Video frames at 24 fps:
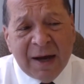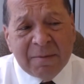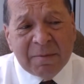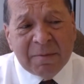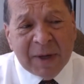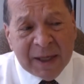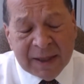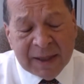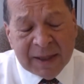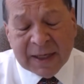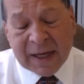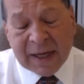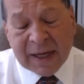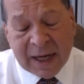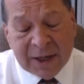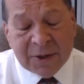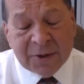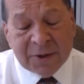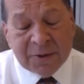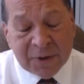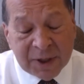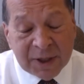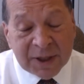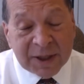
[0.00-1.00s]
In the
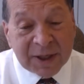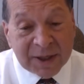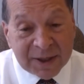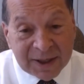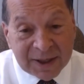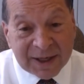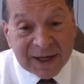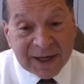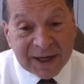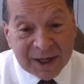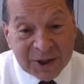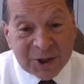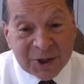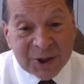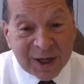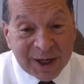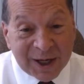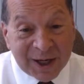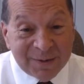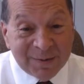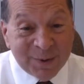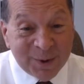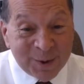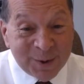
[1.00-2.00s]
country, you can
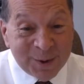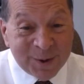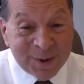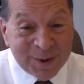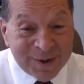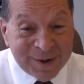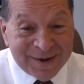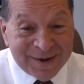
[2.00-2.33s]
negotiate more.